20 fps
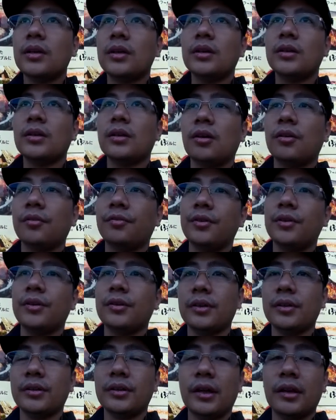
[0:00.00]
cough here
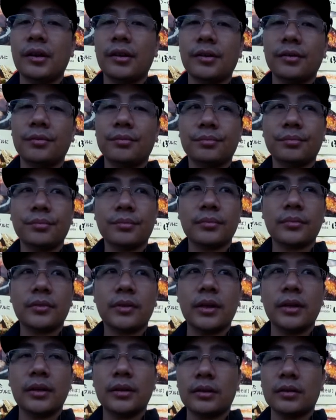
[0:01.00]
and there
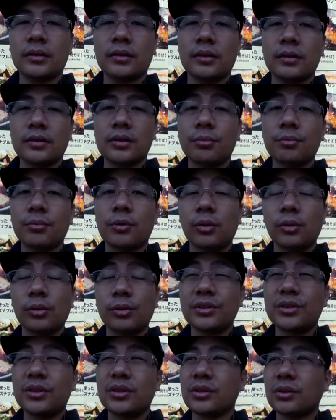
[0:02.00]
and some
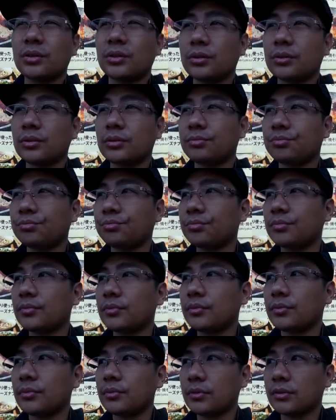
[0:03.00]
colds. So
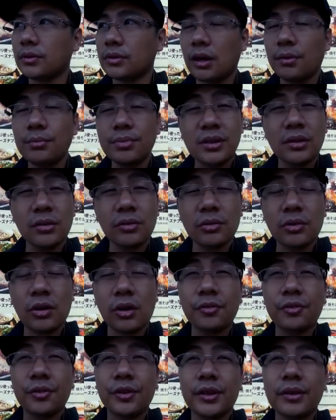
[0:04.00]
I'm still
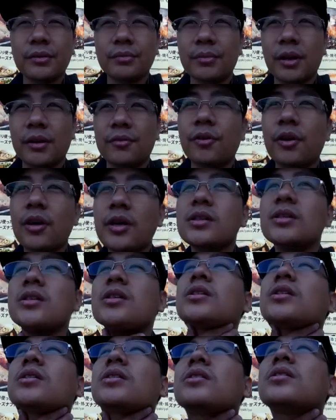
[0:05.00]
recovering. My voice
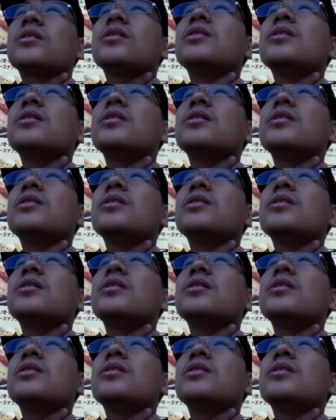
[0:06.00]
has